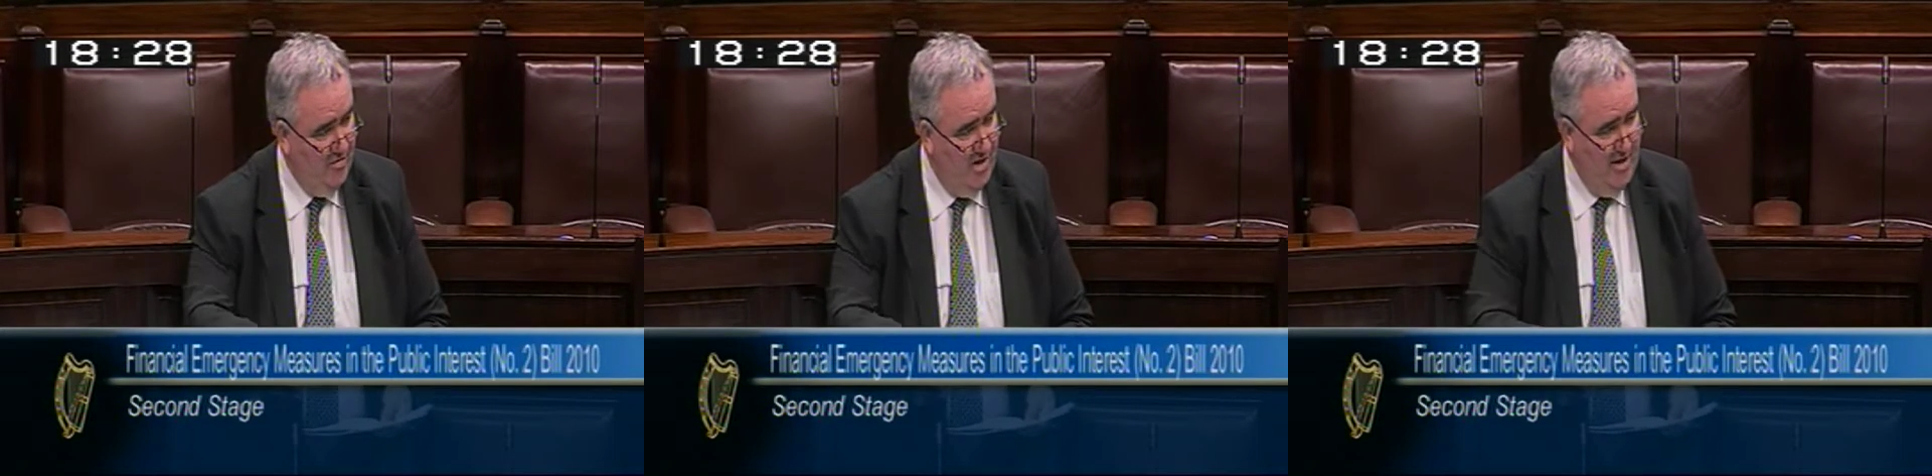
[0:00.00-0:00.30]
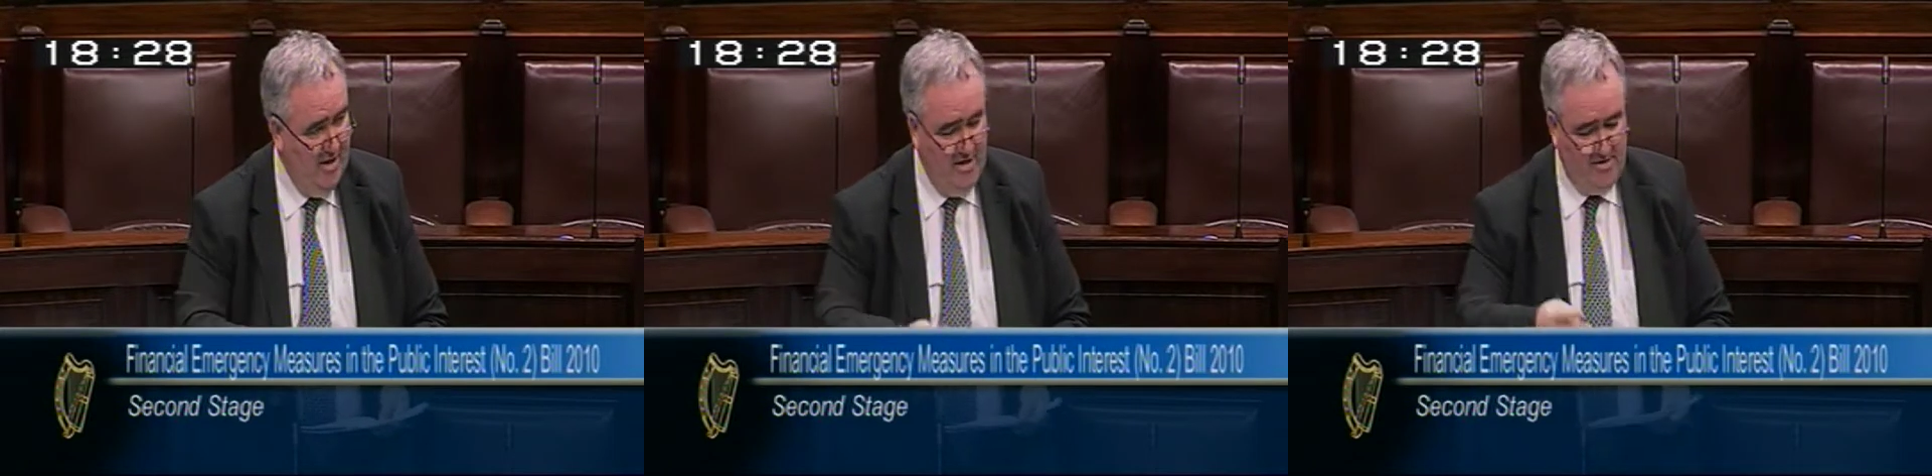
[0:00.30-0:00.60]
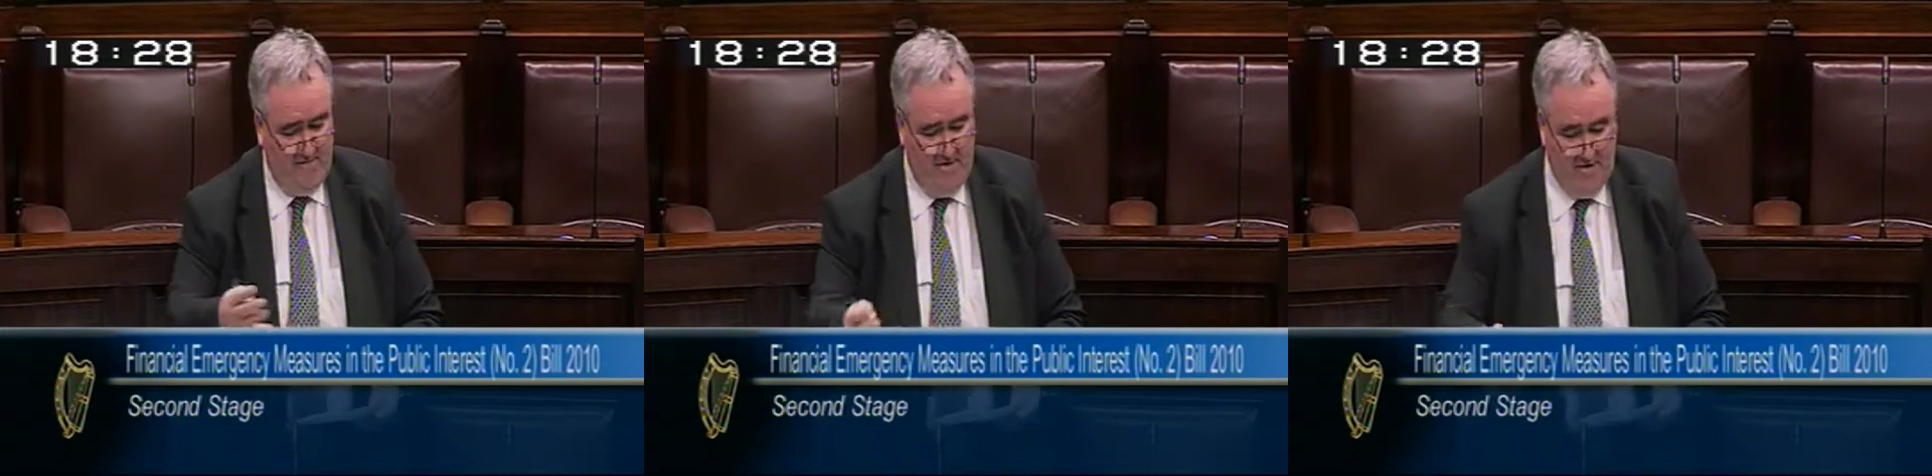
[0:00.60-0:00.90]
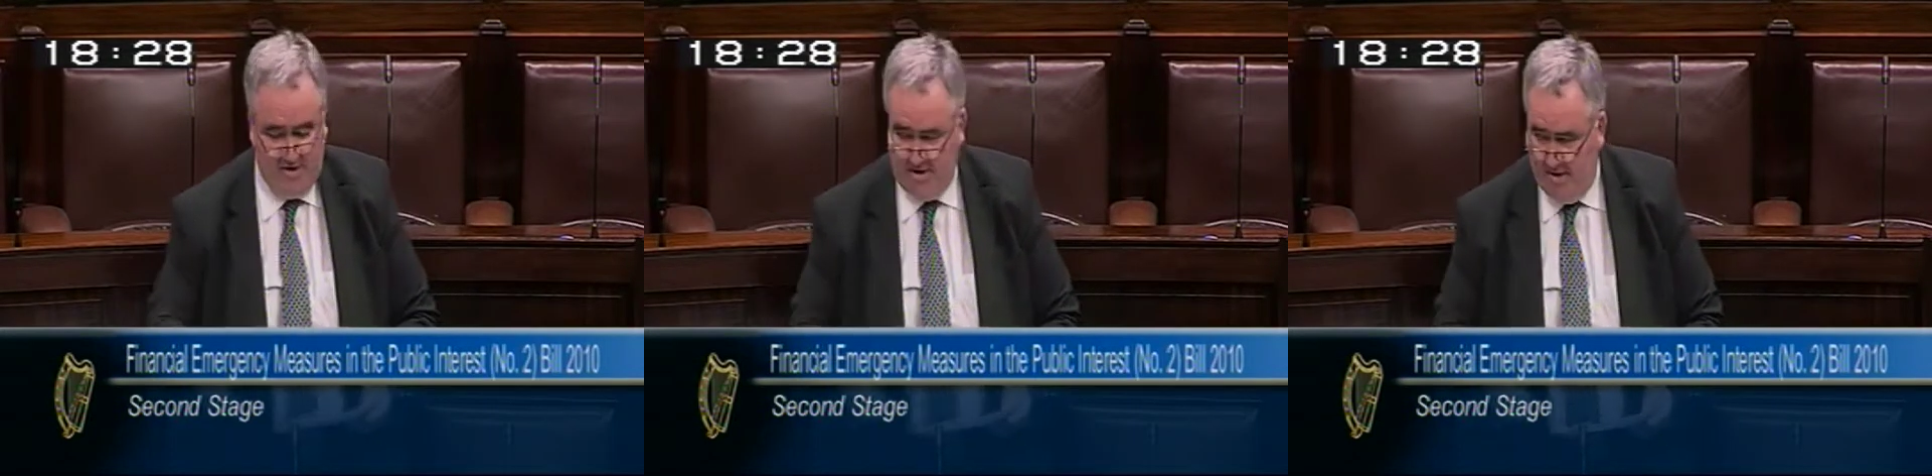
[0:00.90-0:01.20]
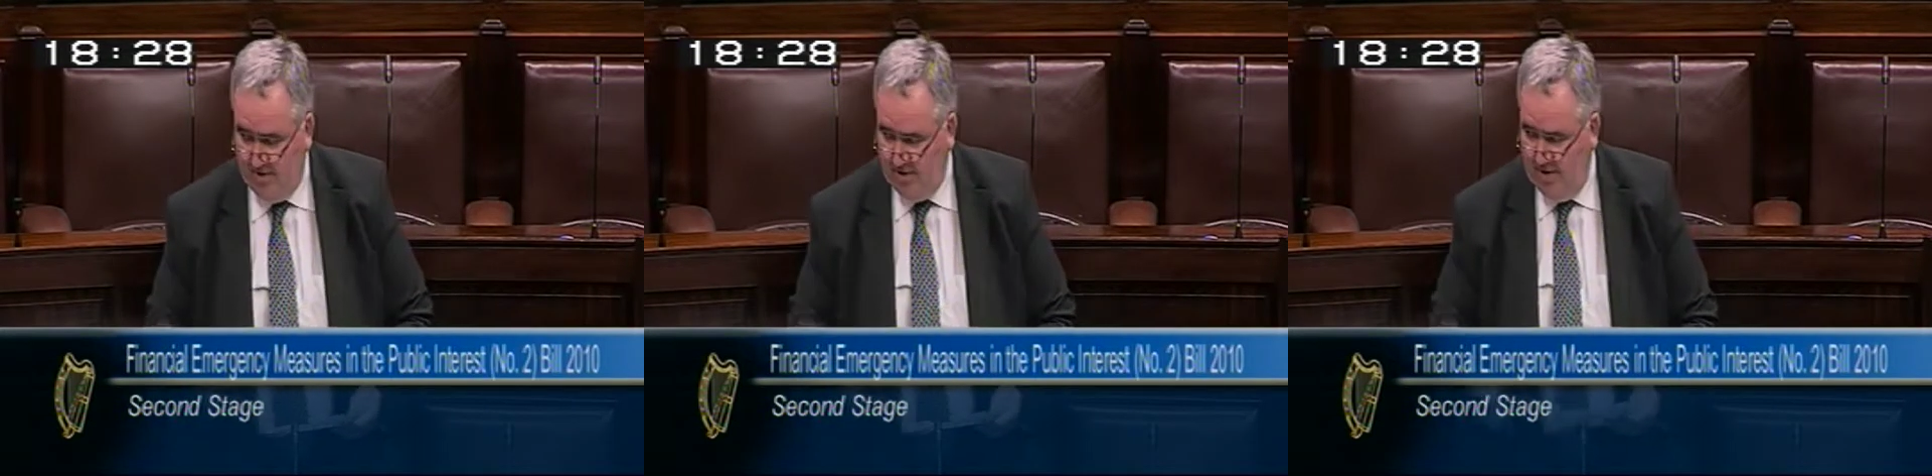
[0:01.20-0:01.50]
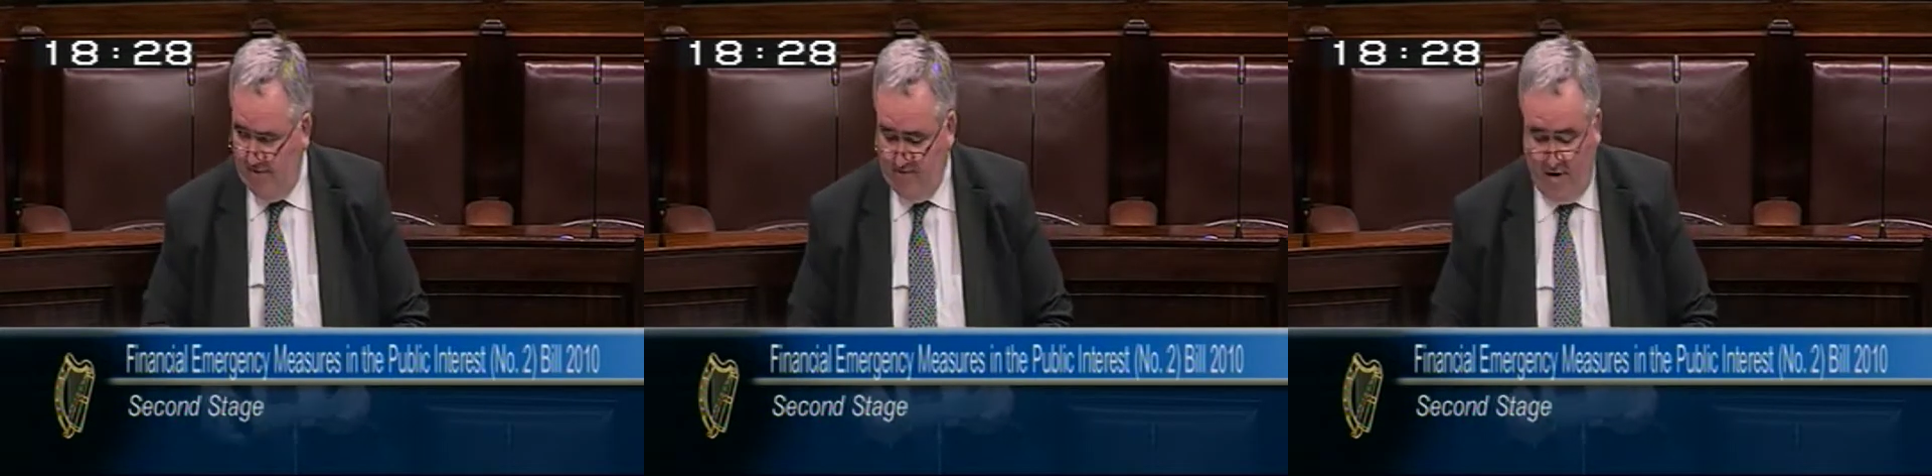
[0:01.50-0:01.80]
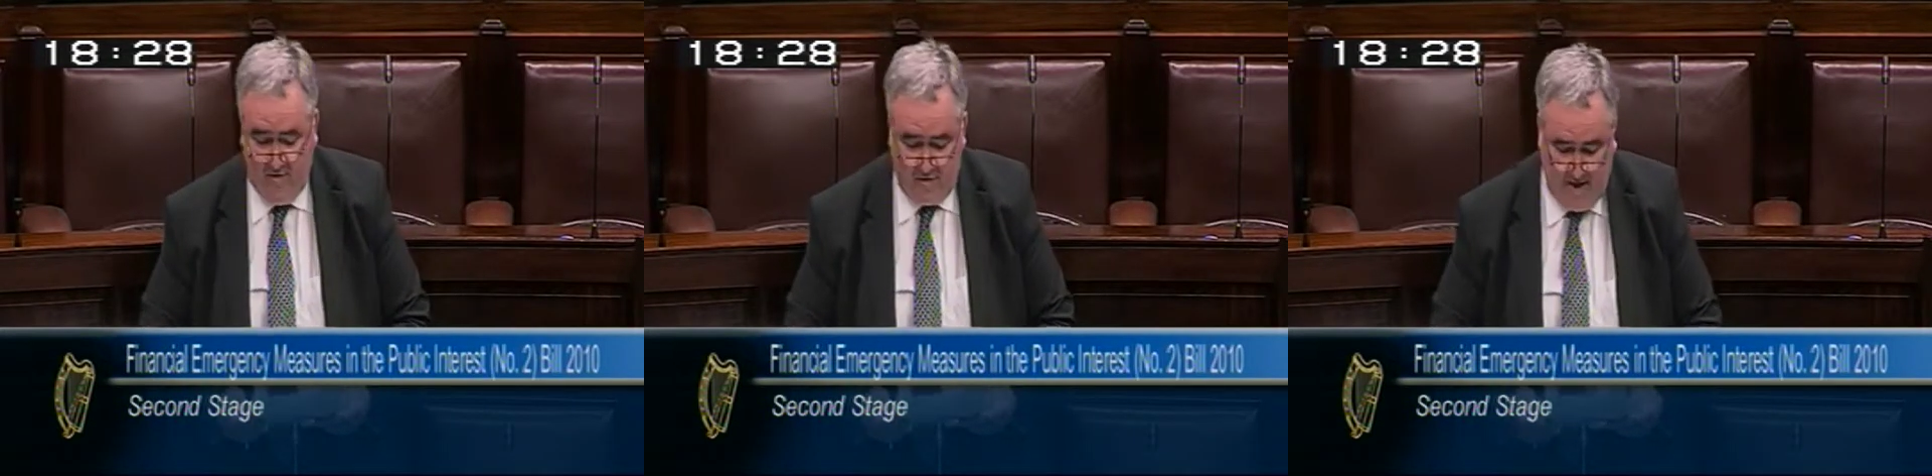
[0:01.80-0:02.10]
18s and various exemptions that are
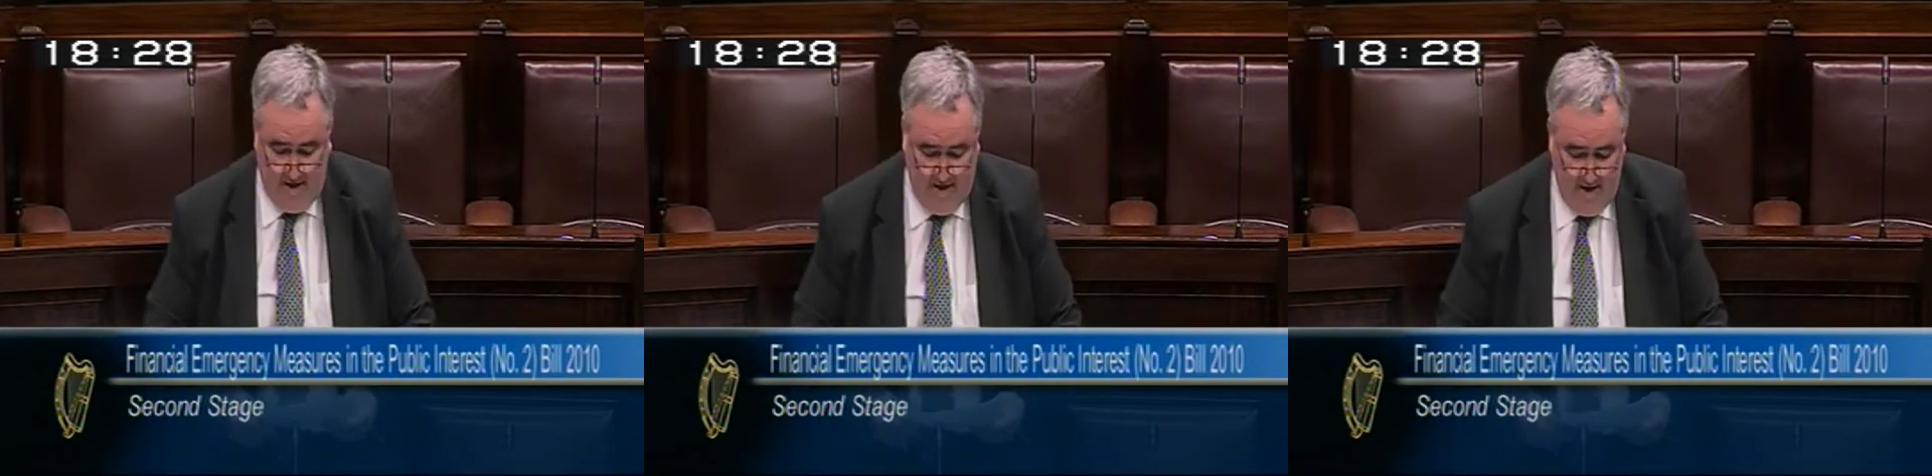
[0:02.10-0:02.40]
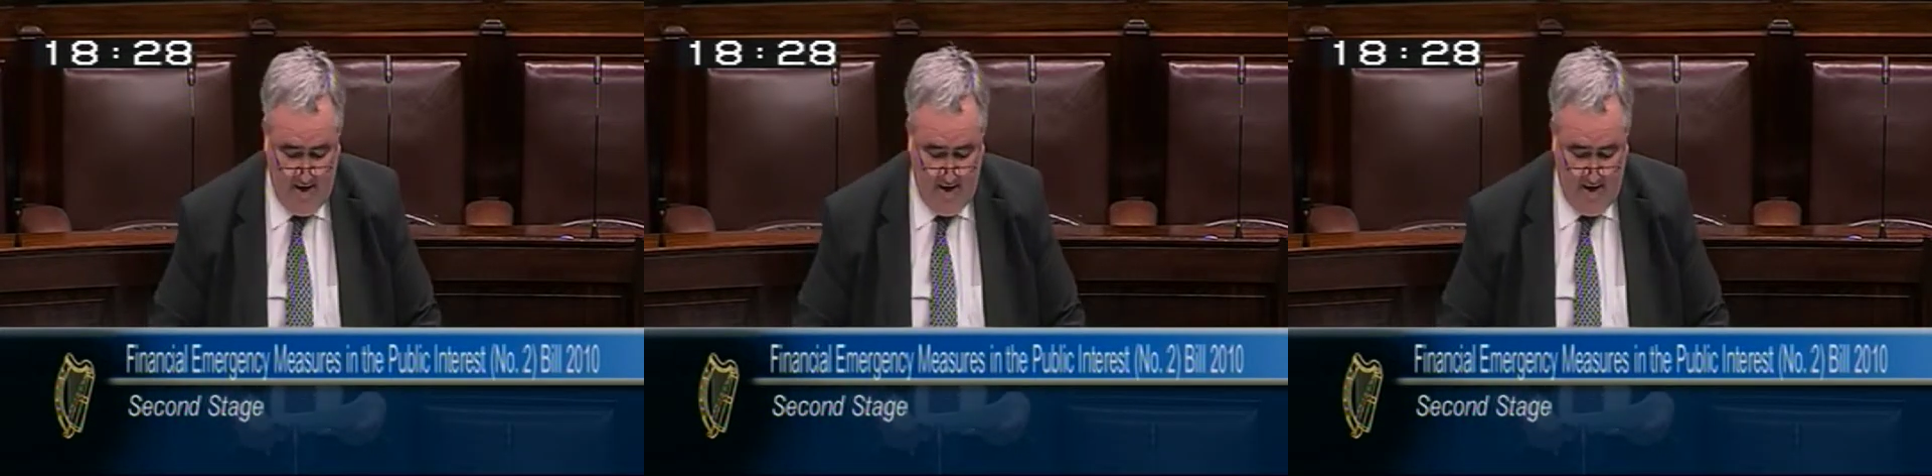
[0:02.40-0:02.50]
involved as well.